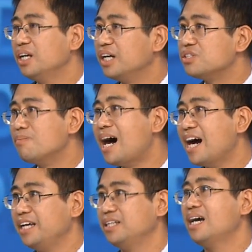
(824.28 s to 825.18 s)
his
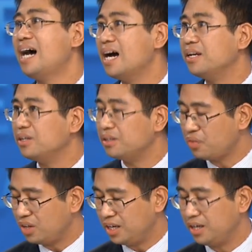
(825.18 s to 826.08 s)
mind and
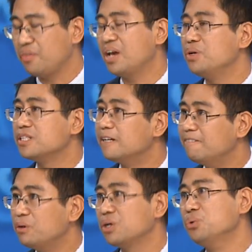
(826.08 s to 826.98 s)
the, there is a
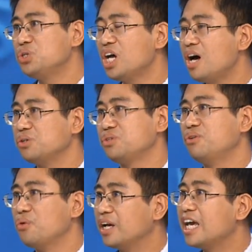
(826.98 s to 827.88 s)
very good chance
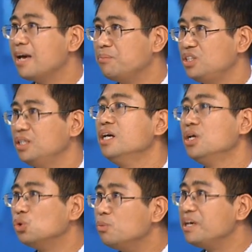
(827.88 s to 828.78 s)
for the KMT
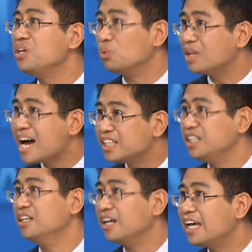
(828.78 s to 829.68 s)
to be
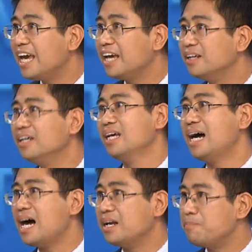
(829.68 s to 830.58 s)
united again
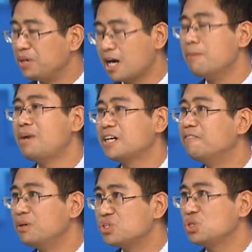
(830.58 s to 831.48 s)
and become much
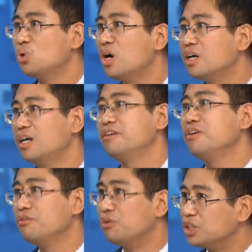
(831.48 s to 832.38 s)
very stronger
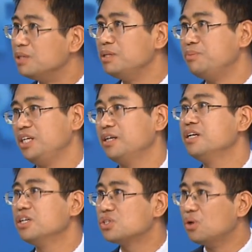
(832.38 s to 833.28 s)
for DPP.
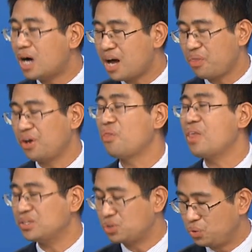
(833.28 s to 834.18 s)
So I think
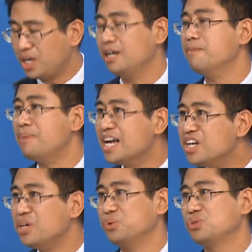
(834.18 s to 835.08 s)
that's really a bad
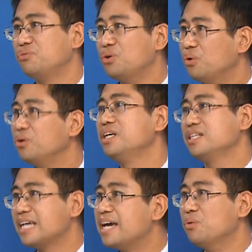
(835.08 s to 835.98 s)
news for
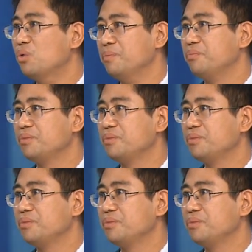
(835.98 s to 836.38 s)
Tsai Ing-wen.